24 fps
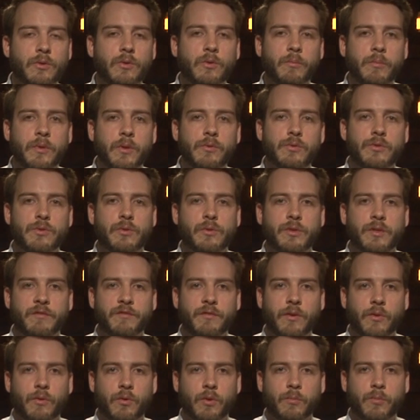mutually
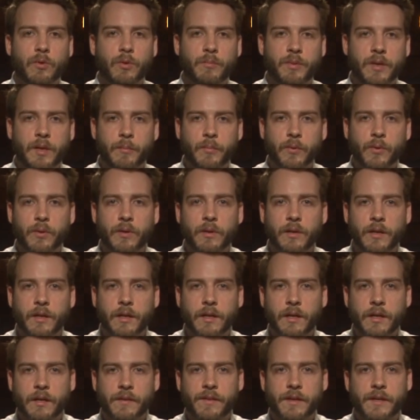vulnerable people
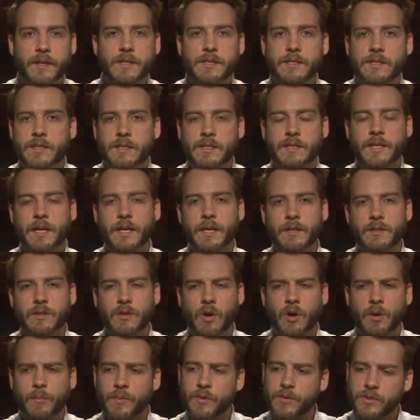that is sustained
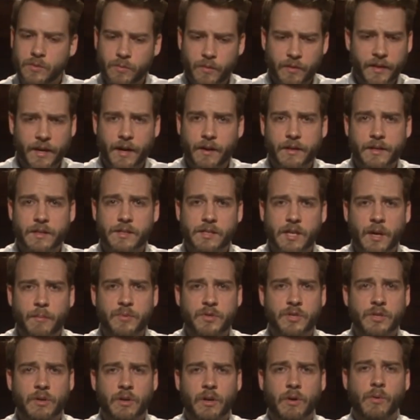almost without
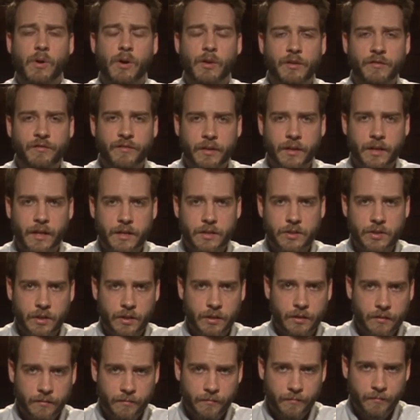exception or
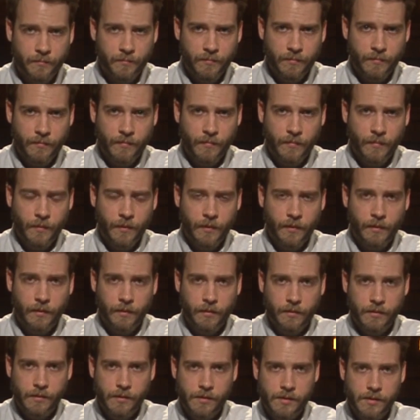qualification.
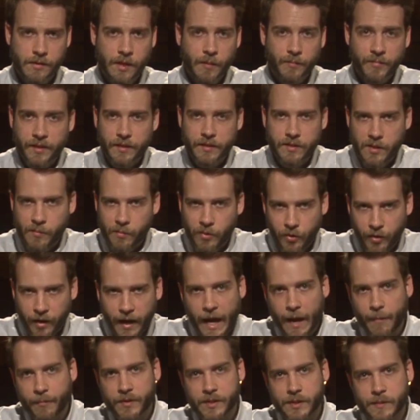Something similar
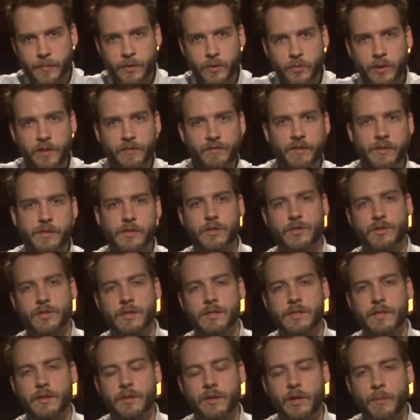happens between
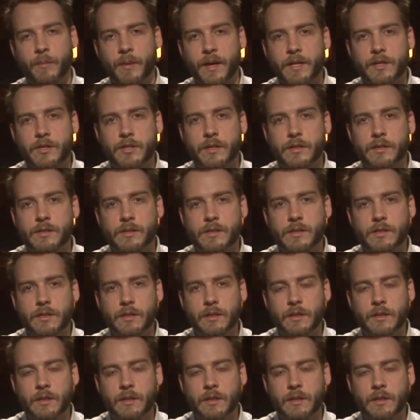physicians and their patients.